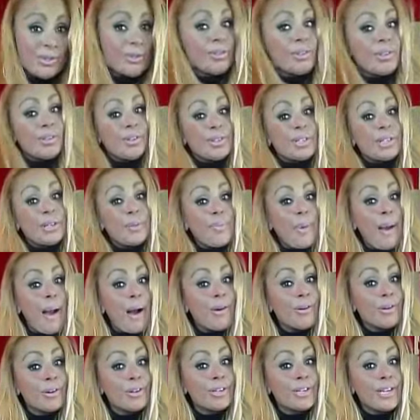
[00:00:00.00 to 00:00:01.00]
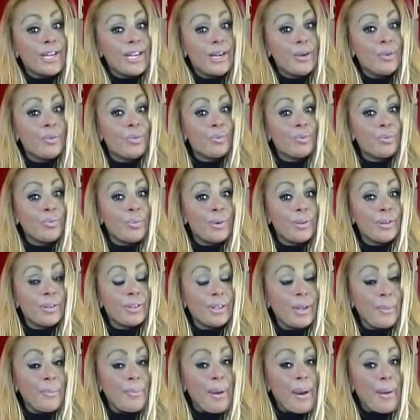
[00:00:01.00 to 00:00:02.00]
There's the balcony with
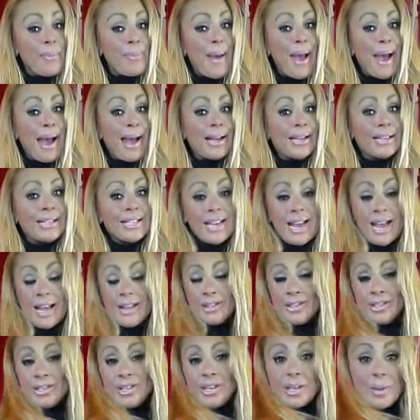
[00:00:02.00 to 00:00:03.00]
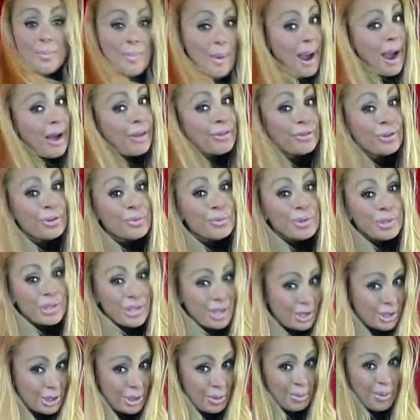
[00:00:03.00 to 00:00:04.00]
the pee pads, and then in the bathroom she
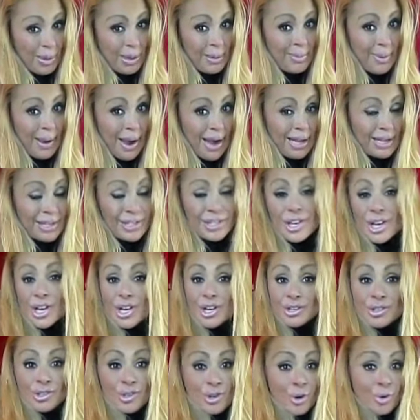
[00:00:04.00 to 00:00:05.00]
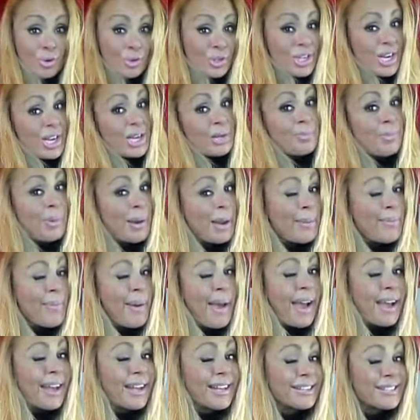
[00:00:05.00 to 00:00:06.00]
has her pee pads. So she has pee
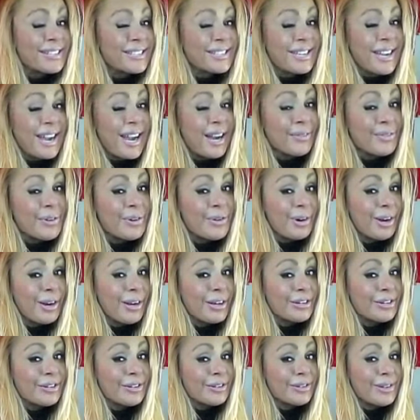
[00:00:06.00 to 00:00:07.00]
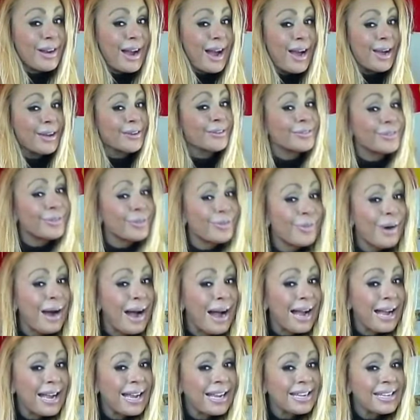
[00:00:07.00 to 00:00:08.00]
pads everywhere. I don't know
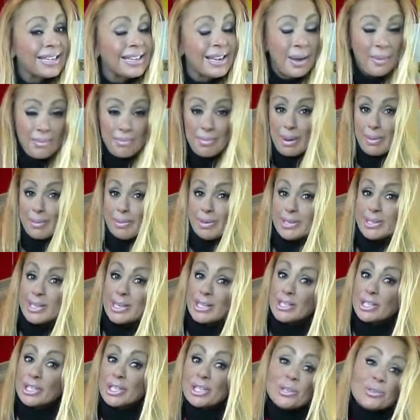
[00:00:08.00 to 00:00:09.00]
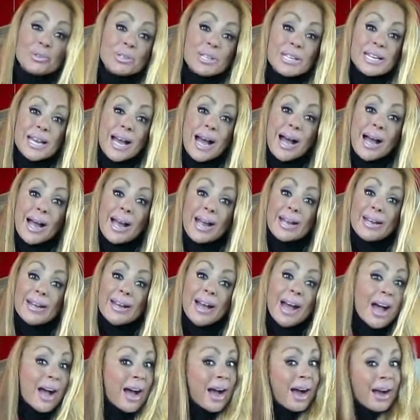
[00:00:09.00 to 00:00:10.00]
why. Maybe it's because of UTI.
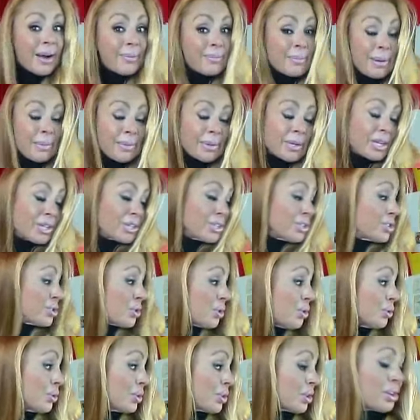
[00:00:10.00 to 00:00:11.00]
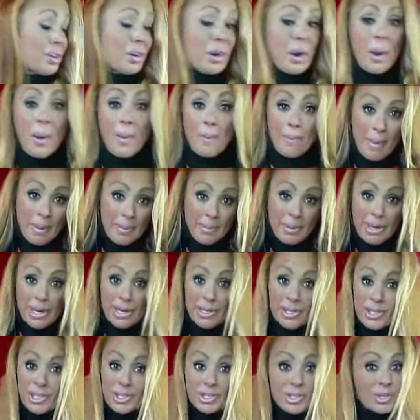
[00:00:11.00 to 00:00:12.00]
Maybe because she's older. Maybe
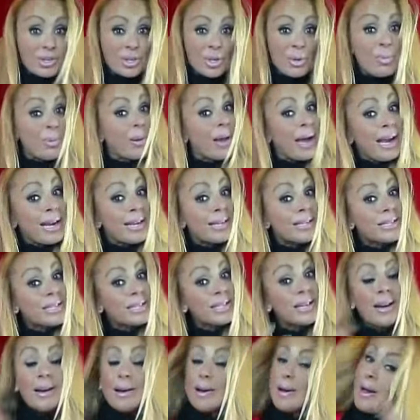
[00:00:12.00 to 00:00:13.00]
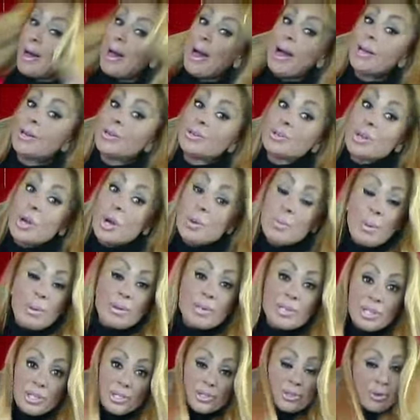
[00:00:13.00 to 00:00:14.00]
because it's a new place. I don't know. Maybe
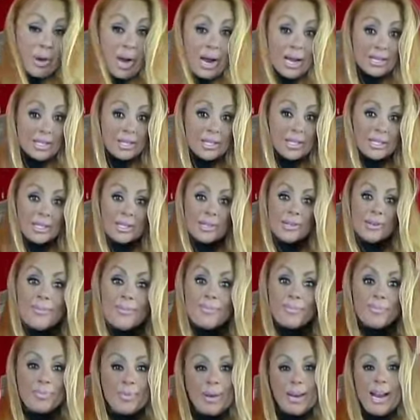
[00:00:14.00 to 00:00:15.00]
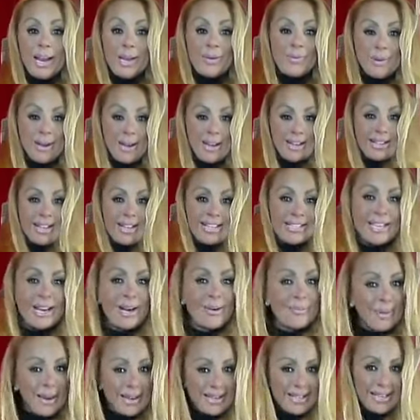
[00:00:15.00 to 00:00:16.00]
she's stressed. But anyway, that's how
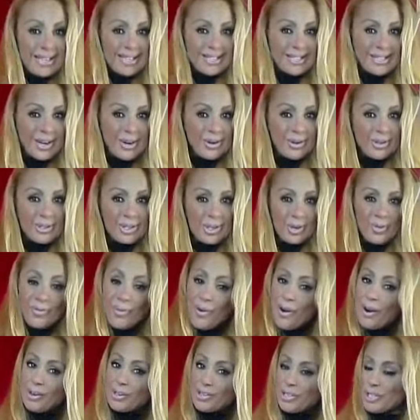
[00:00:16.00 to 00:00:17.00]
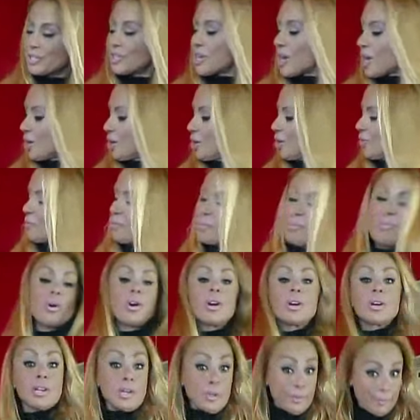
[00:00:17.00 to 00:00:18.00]
my day's going so far. Just got home from
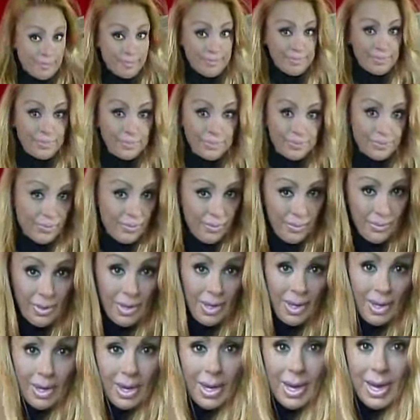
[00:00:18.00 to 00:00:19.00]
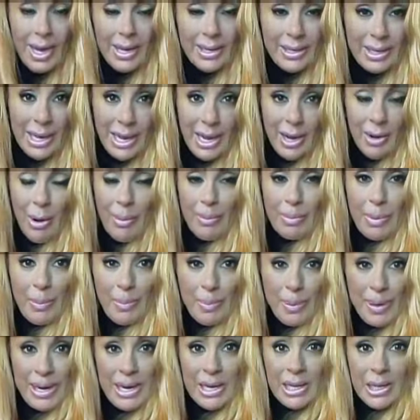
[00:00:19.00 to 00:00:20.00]
work. And now I'm the
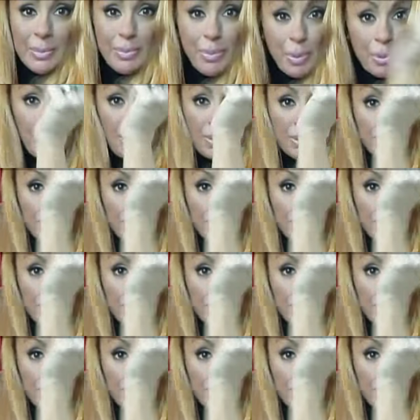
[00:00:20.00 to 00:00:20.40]
pee and the poop